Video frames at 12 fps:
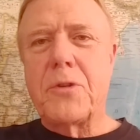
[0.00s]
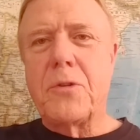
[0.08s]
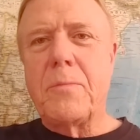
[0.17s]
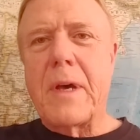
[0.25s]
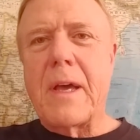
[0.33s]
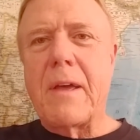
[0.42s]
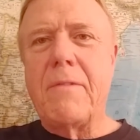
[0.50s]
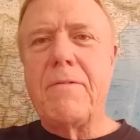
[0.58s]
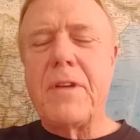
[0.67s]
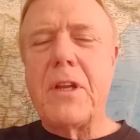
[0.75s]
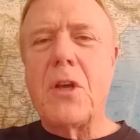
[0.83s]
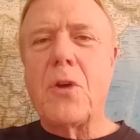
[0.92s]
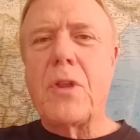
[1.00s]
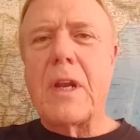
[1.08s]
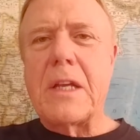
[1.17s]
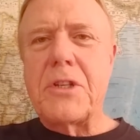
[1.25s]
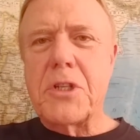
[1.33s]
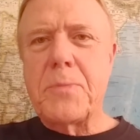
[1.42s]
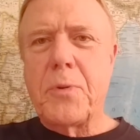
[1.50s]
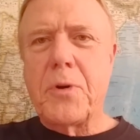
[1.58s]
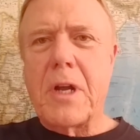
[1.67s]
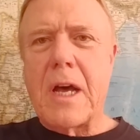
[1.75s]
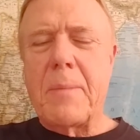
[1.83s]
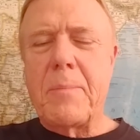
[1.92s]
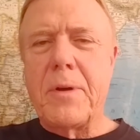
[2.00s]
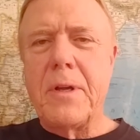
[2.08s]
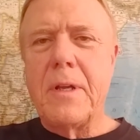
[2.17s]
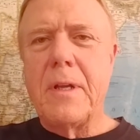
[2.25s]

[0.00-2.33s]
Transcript: to my video that I just put up,